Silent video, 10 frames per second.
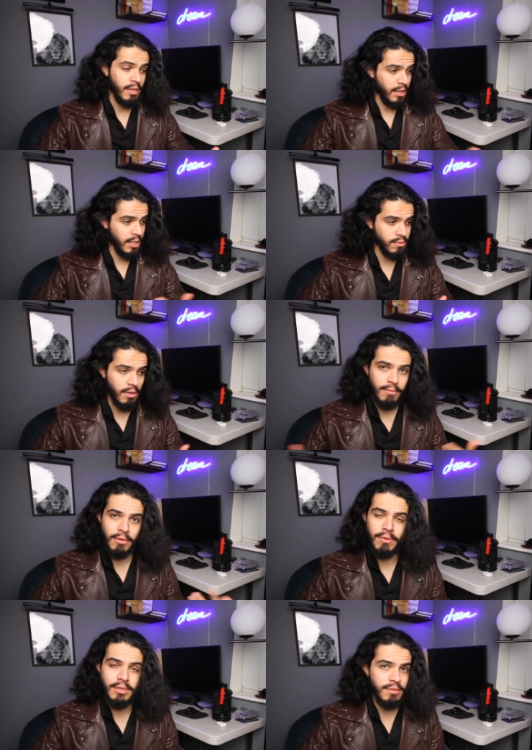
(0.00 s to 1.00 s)
And that's what I'm
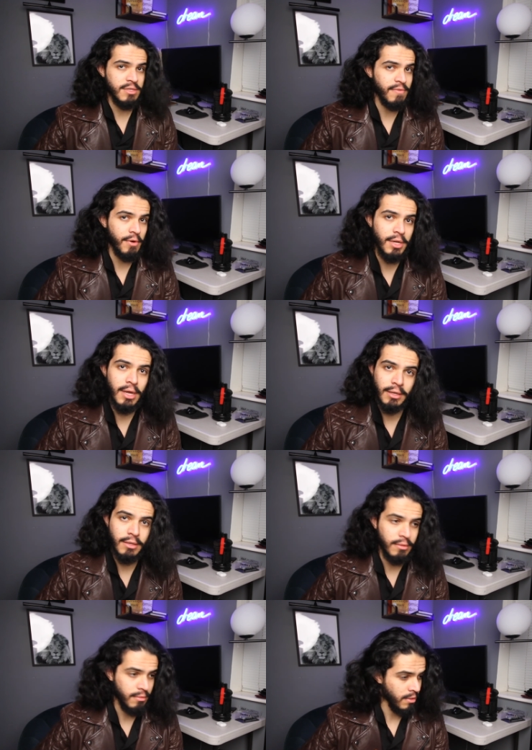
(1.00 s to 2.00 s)
doing to this very day.
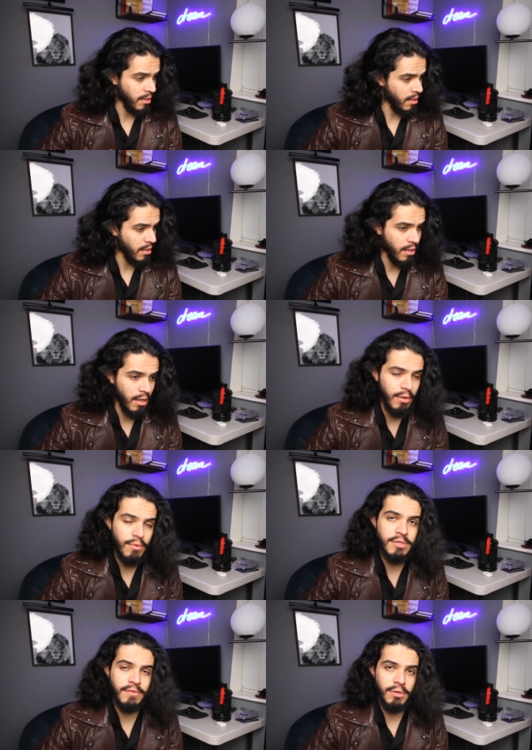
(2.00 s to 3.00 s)
I
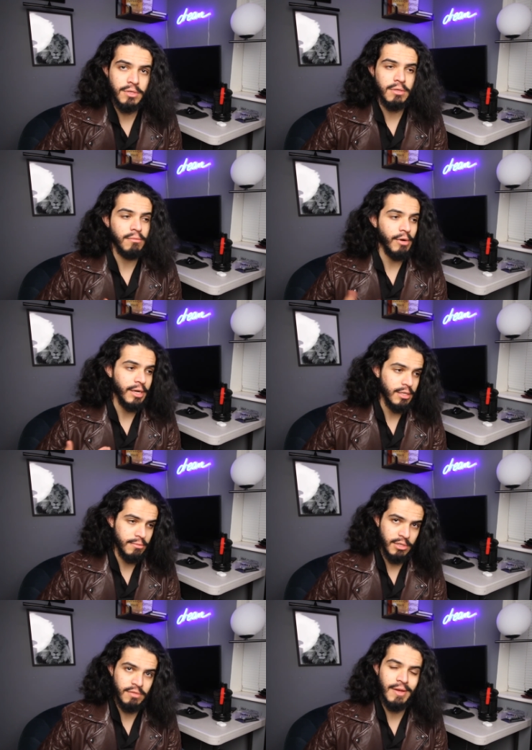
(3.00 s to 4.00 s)
always focus on bringing
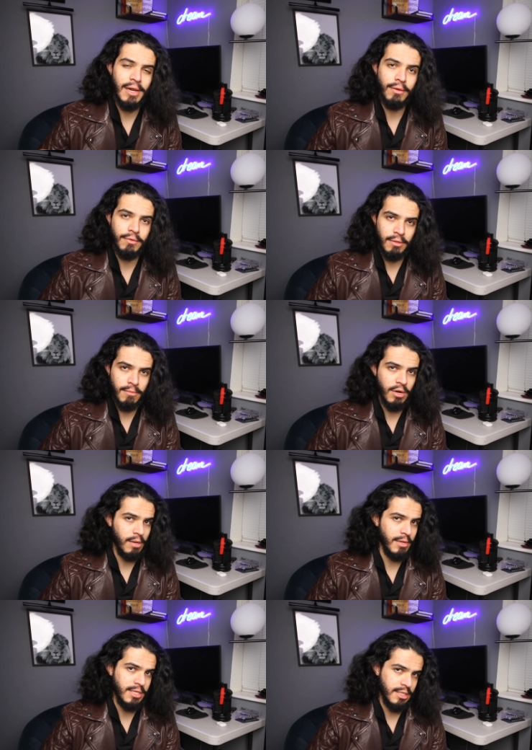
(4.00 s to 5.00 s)
as much value to the
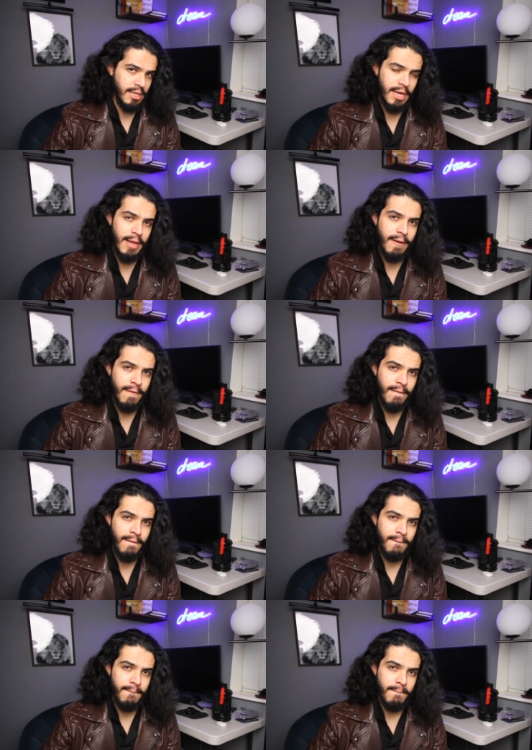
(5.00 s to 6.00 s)
marketplace as I can.
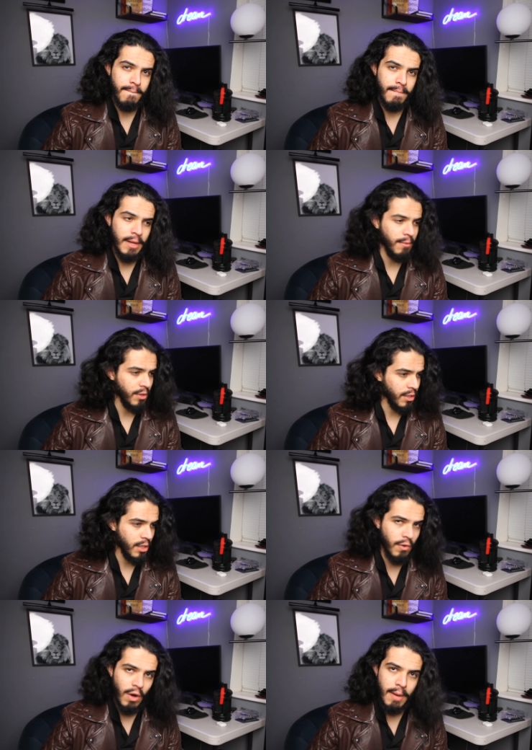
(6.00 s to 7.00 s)
I'm not going
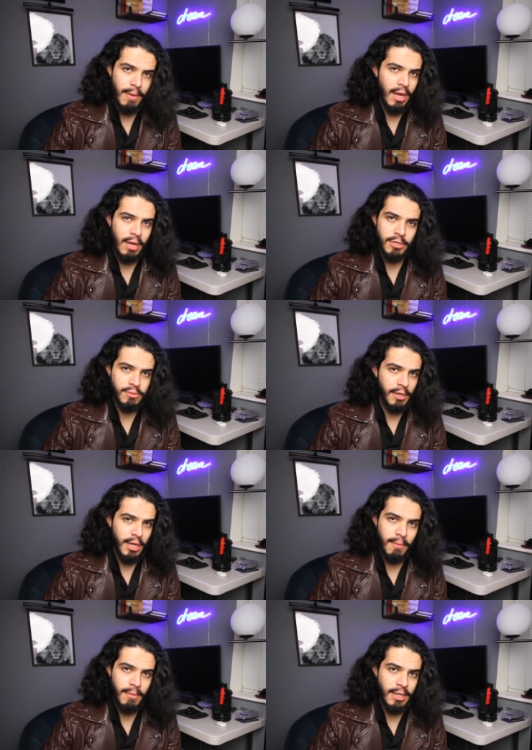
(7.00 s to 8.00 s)
to cry about how much
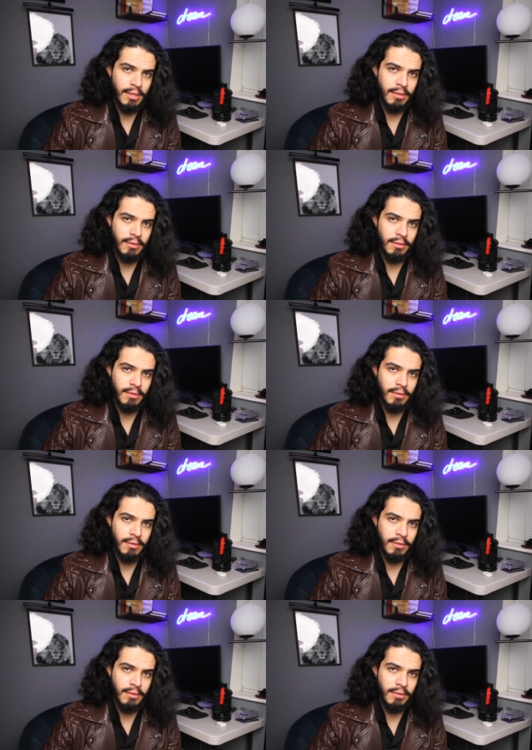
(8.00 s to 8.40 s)
money I'm making